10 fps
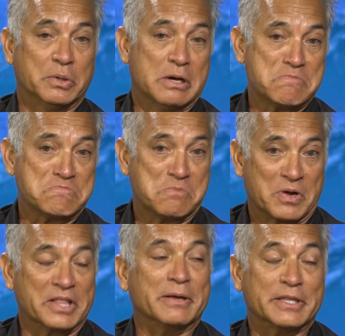Uh,
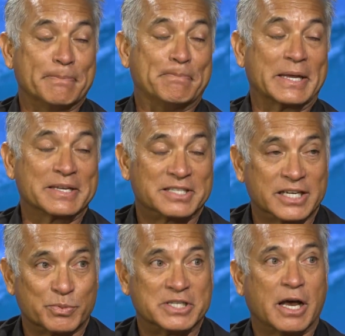one of the, the biggest
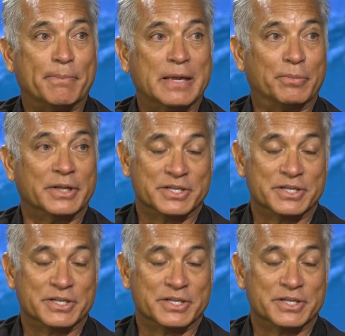things we tell people